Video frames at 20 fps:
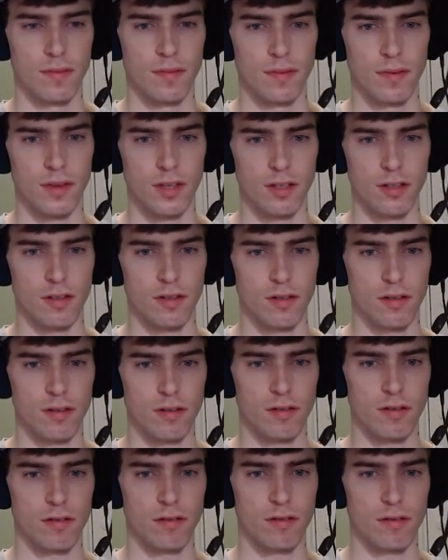
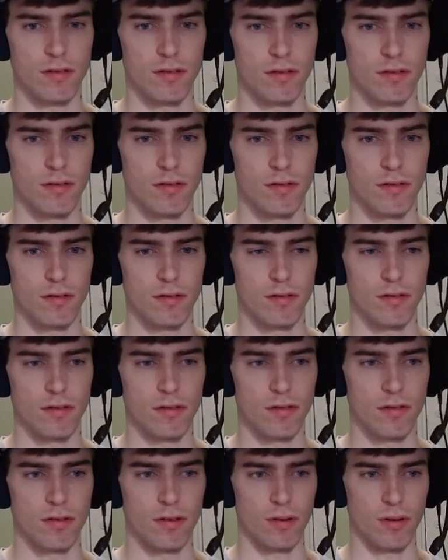
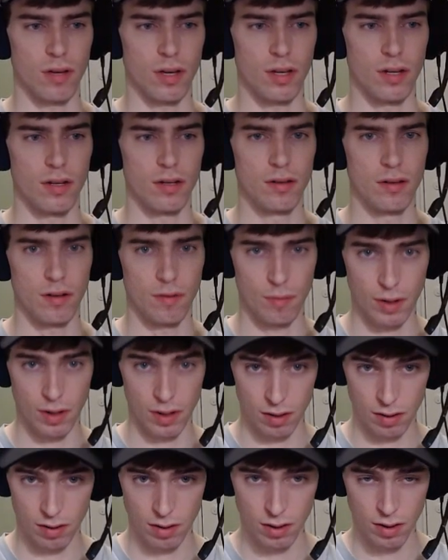This, okay, never
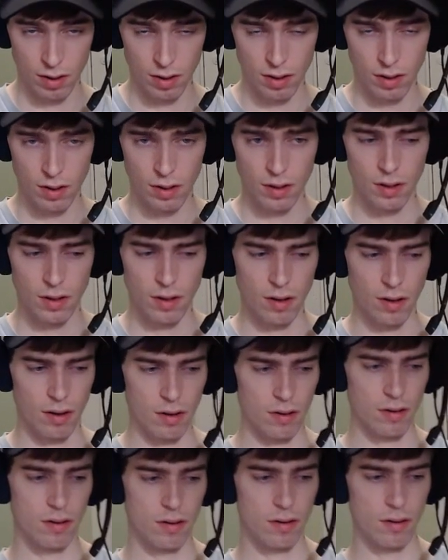mind.
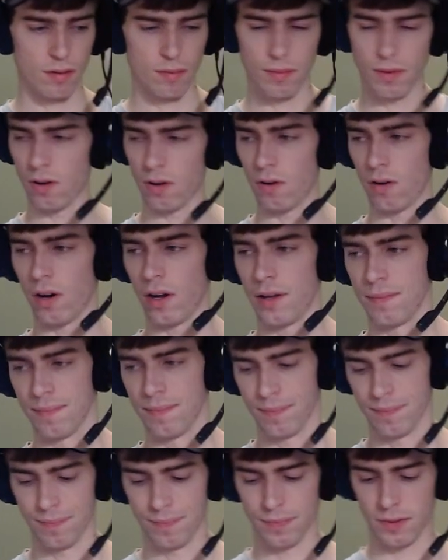Alright.
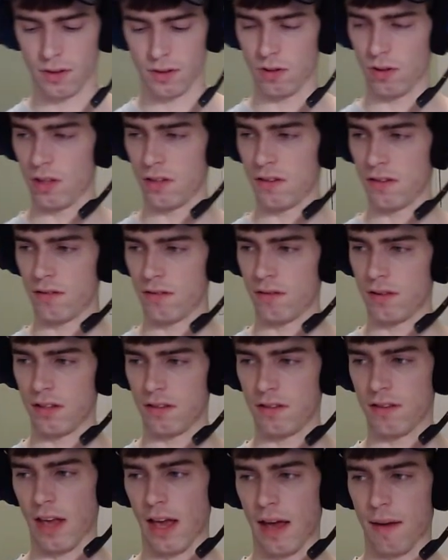So this
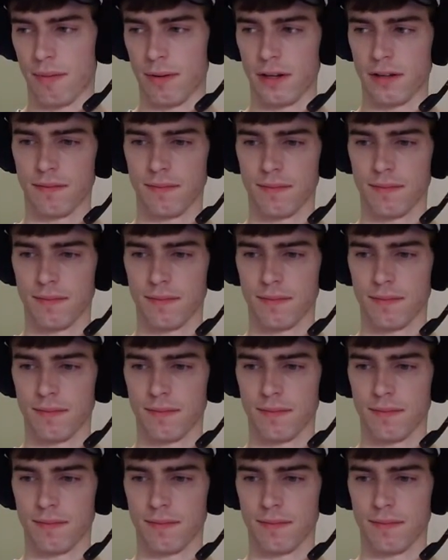is happening.